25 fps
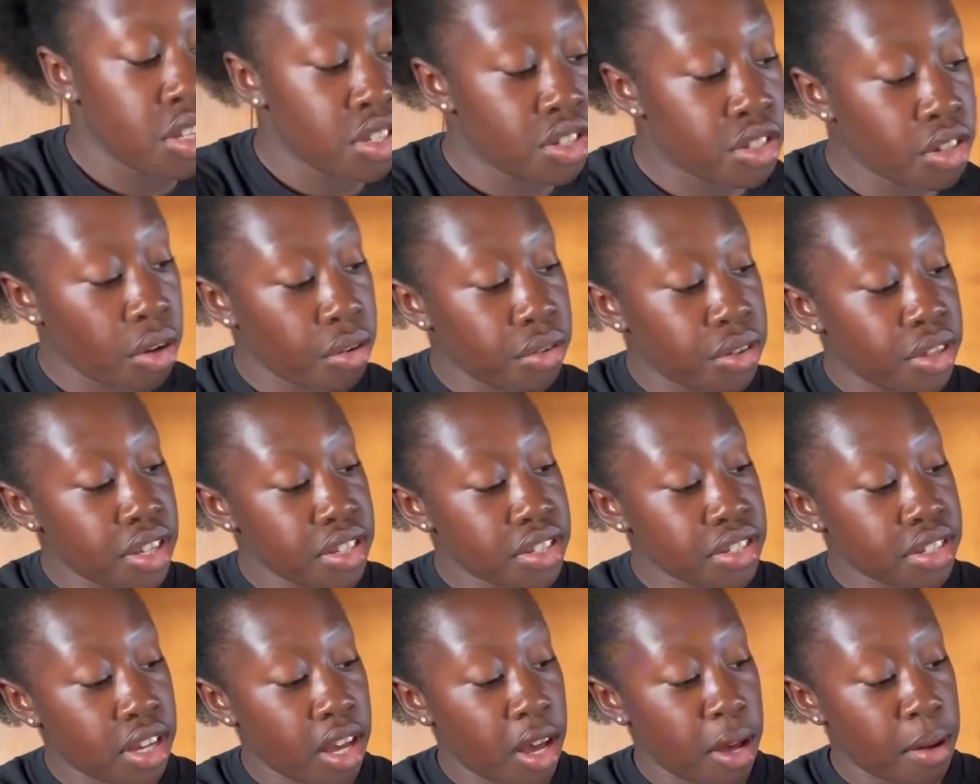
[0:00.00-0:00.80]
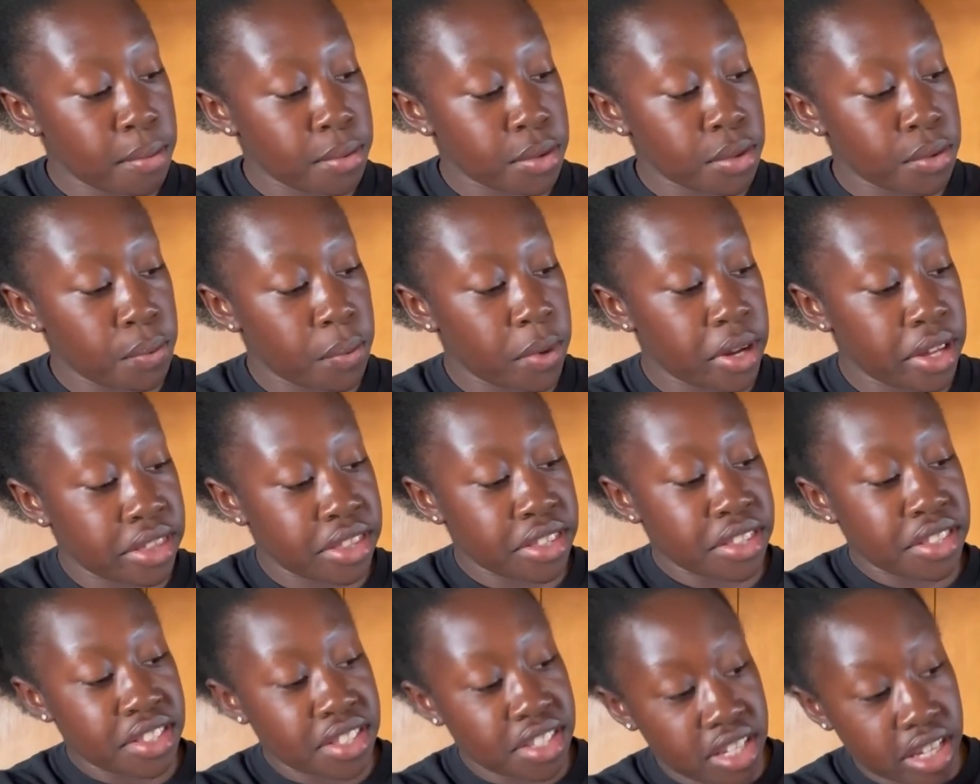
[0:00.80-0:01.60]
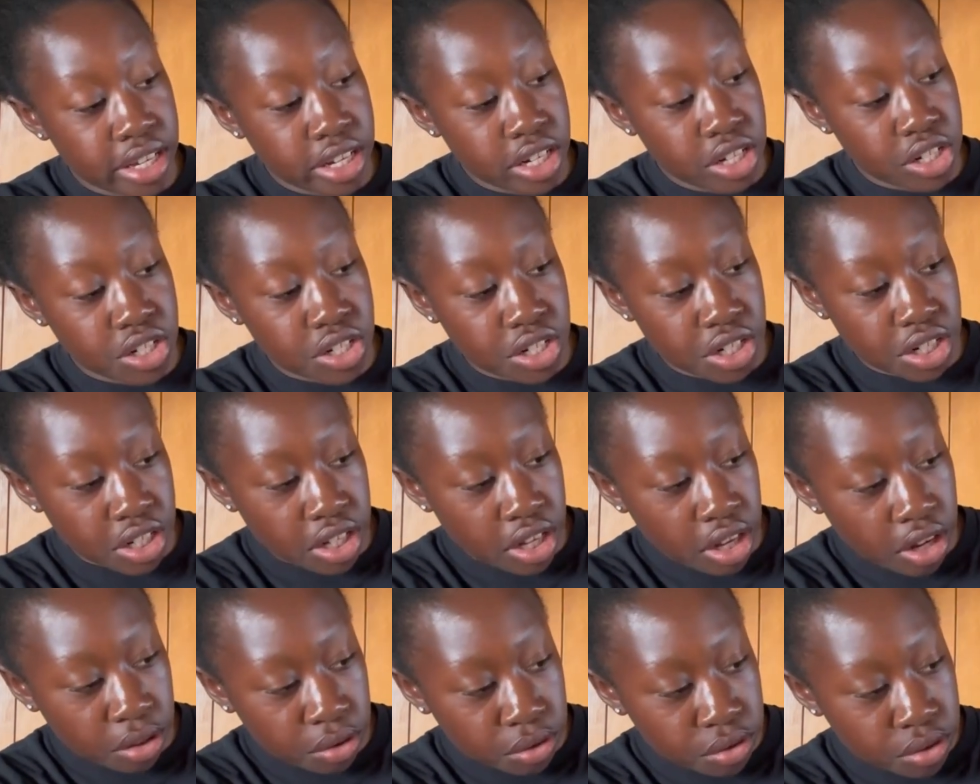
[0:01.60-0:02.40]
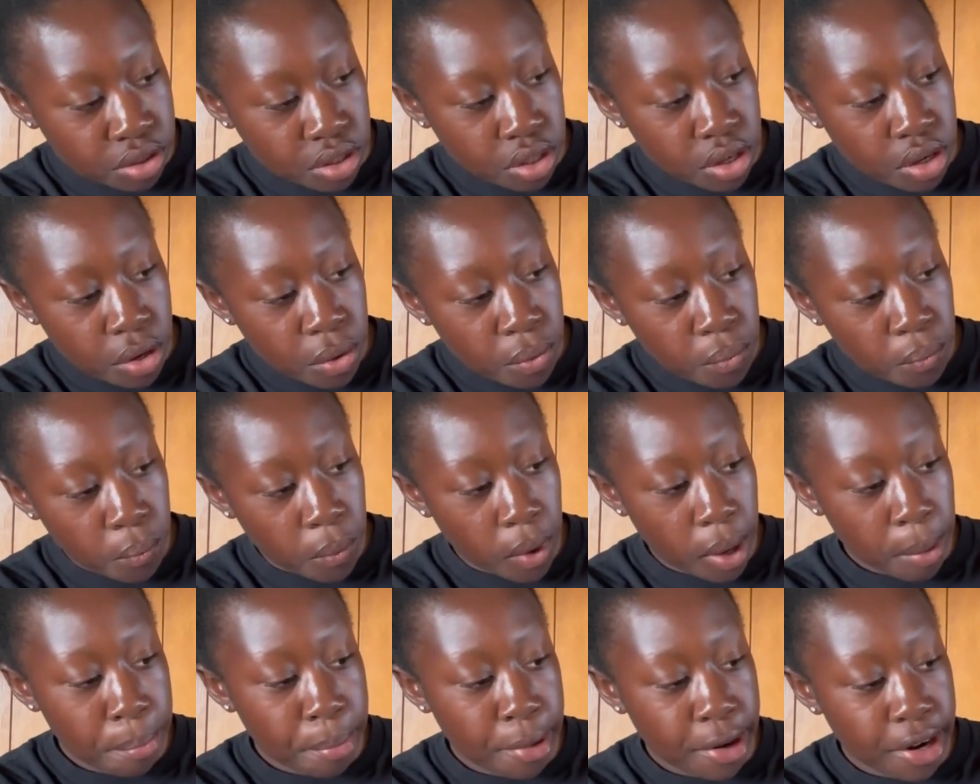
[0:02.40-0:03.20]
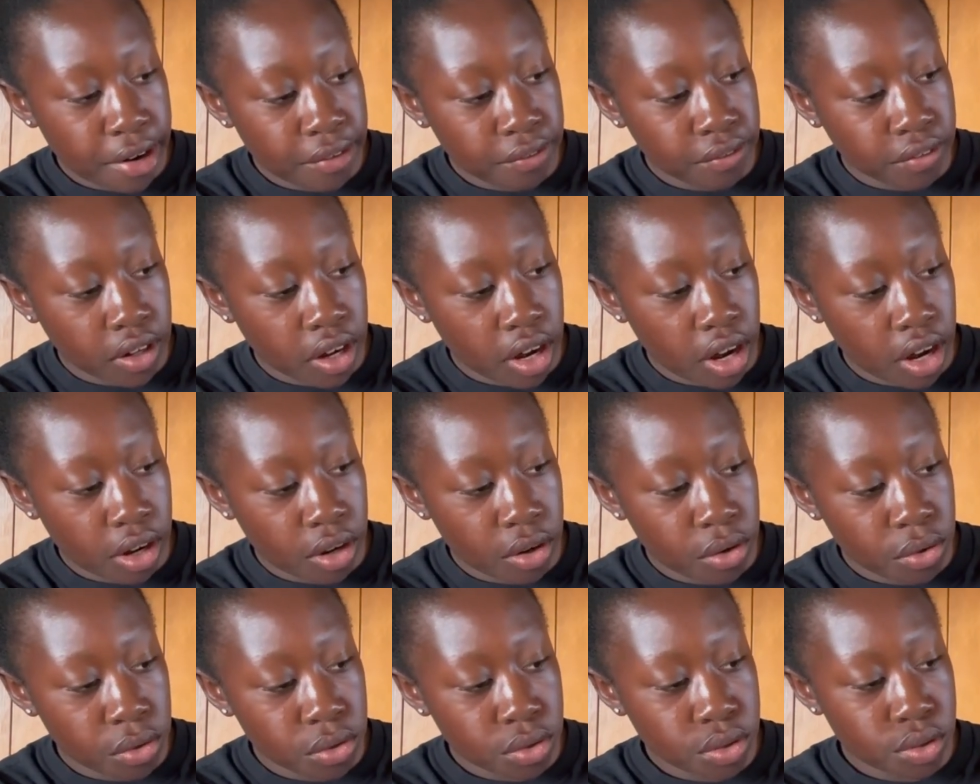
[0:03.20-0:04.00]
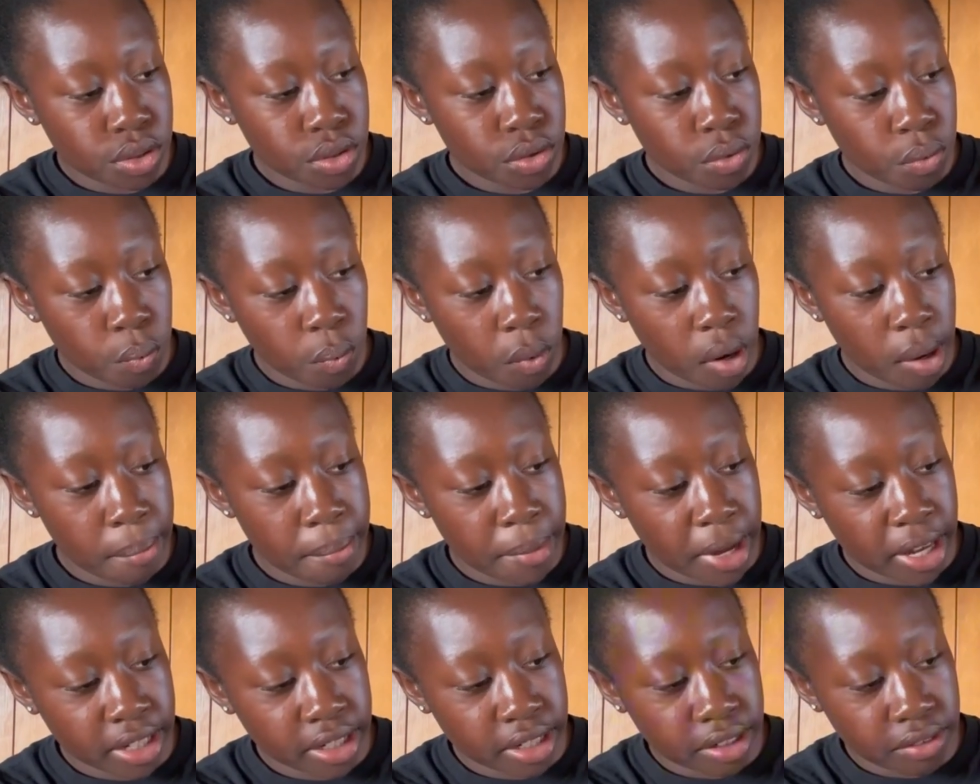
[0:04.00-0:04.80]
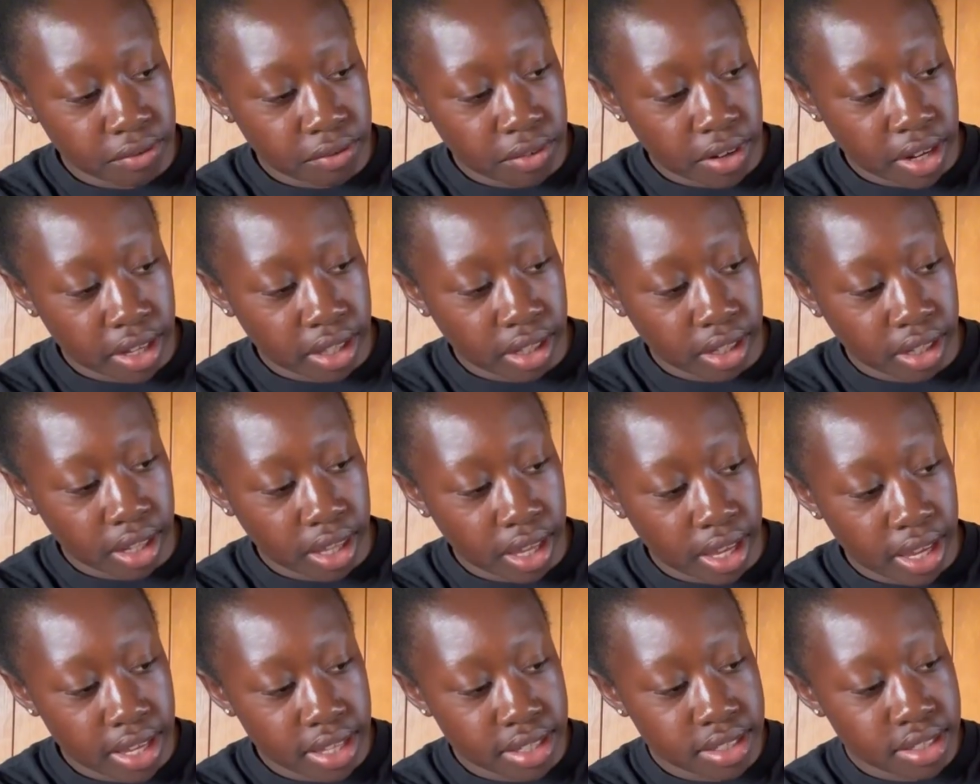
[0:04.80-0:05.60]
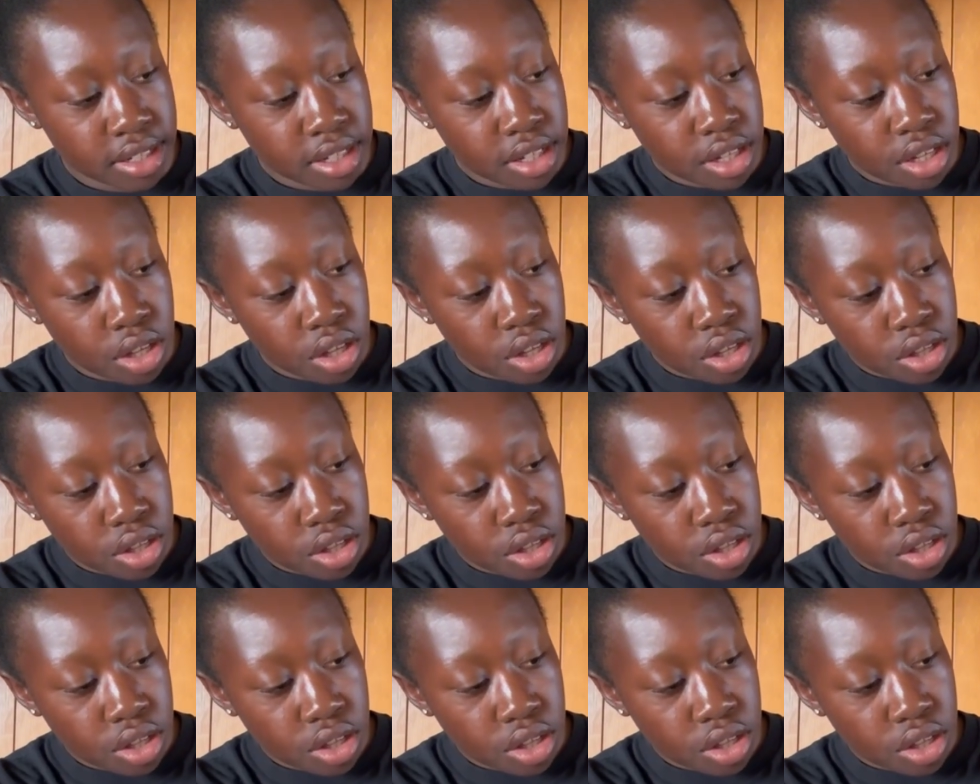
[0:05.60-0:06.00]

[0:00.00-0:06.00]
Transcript: So this comes with 10 geodes, 1 pair of goggles, 1 magnifying glass,